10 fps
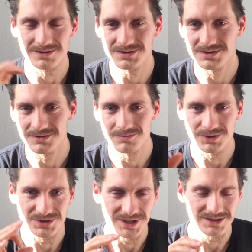it's
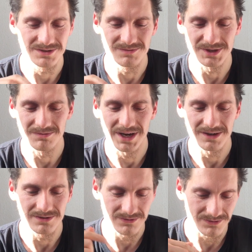projecting me
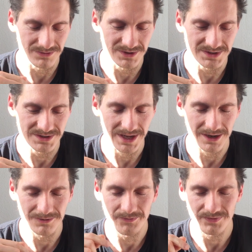back to this
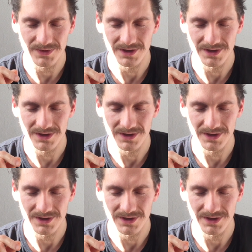now.